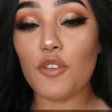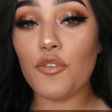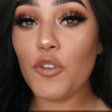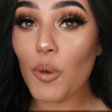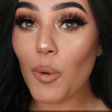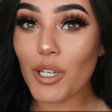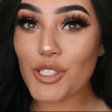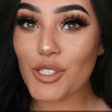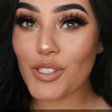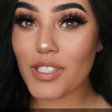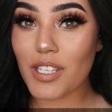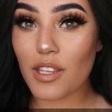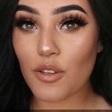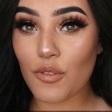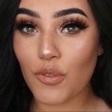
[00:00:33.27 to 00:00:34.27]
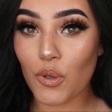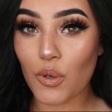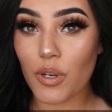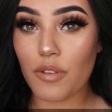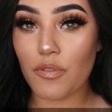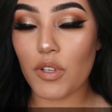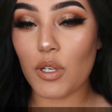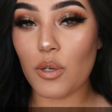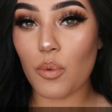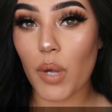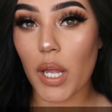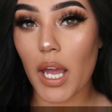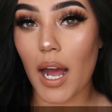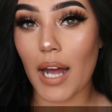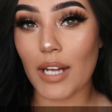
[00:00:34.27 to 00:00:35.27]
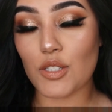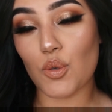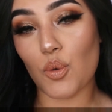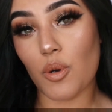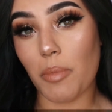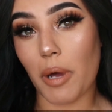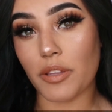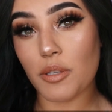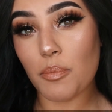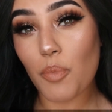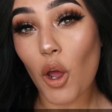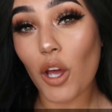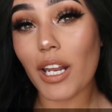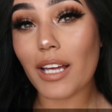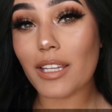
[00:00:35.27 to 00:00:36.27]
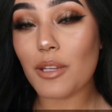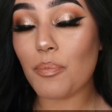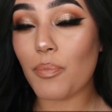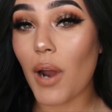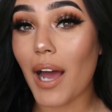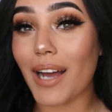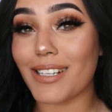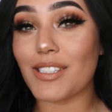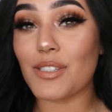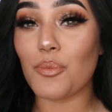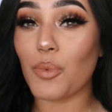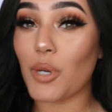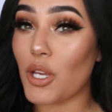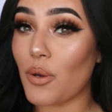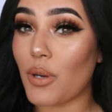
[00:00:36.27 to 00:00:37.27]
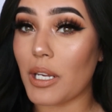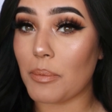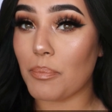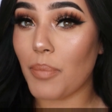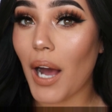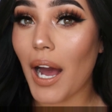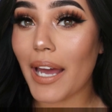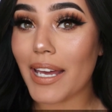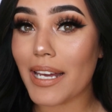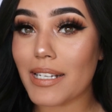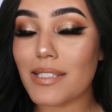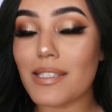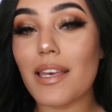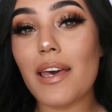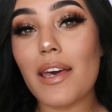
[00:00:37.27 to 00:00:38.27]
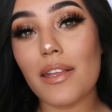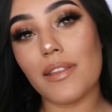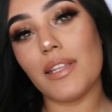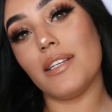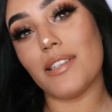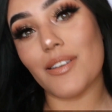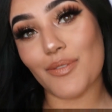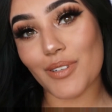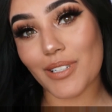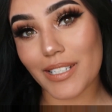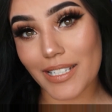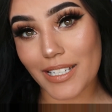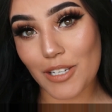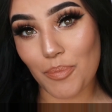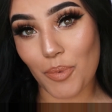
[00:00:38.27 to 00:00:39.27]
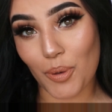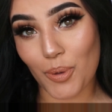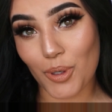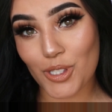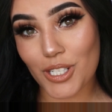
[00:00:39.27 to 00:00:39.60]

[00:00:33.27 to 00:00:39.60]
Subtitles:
If you want to see the full review where I talk about the product, the price, where you can buy it, then definitely keep on